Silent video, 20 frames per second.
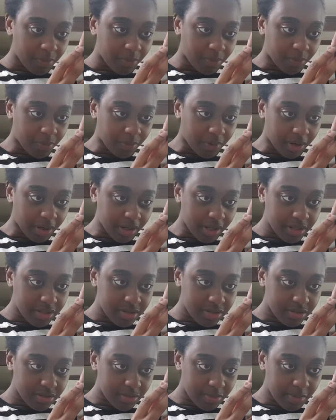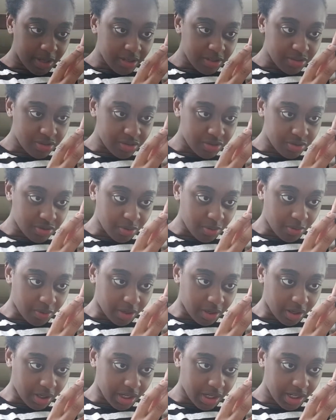want to make
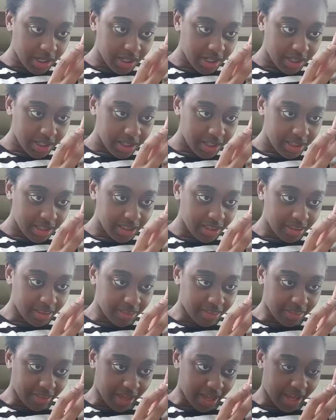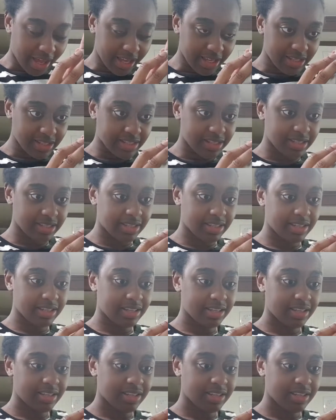sure that